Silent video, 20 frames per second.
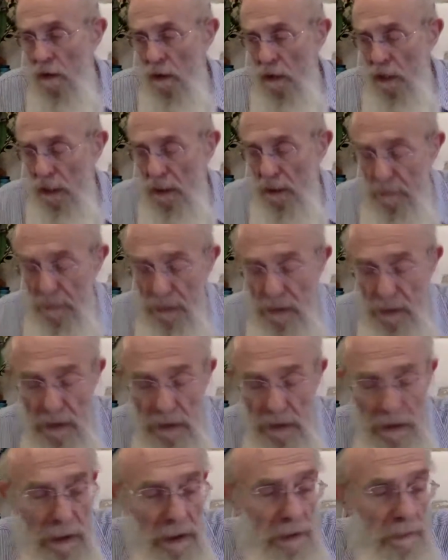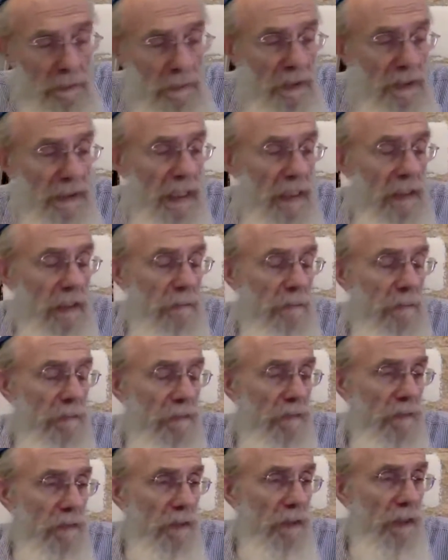Especially since we're standing
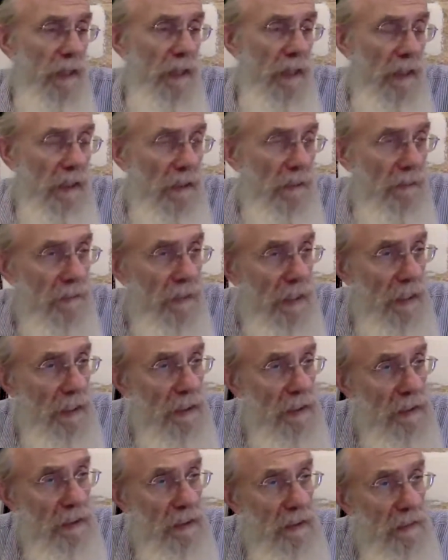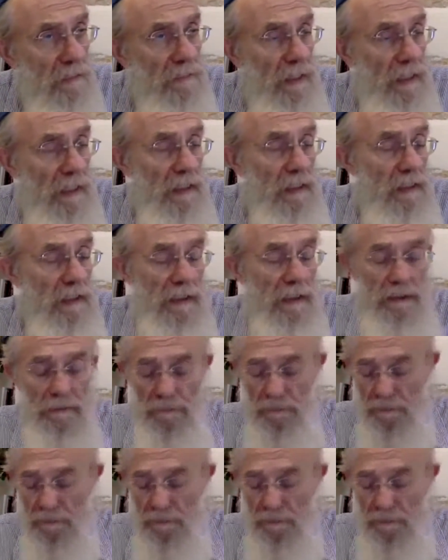before the King of Kings of Kings.